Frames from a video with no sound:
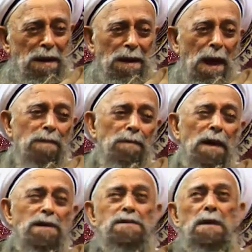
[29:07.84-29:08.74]
That
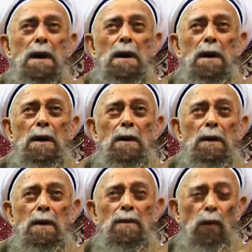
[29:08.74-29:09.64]
means
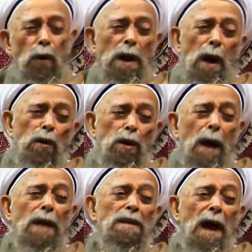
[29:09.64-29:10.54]
for
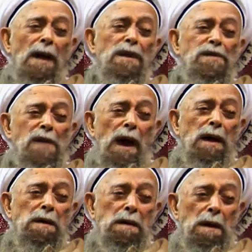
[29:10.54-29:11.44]
everyone there is
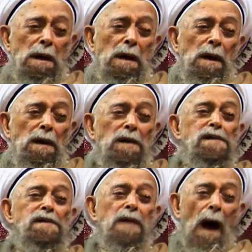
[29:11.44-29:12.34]
a
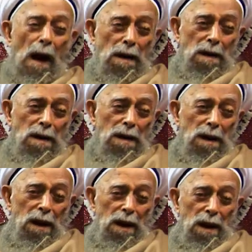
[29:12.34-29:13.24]
star
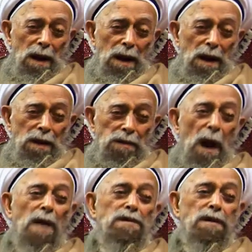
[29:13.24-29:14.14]

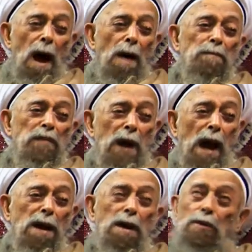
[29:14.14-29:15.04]
just
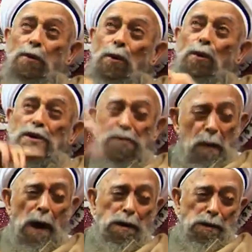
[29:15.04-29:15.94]
appearing through
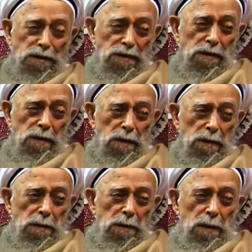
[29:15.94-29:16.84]
space.
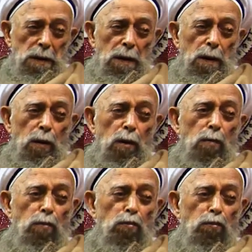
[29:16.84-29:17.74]

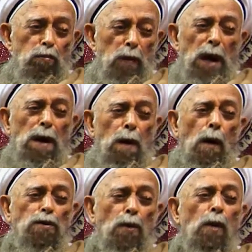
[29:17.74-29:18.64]

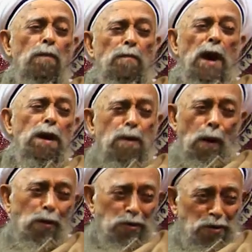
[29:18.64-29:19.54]
Millions or
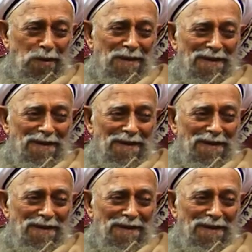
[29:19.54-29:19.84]
billions.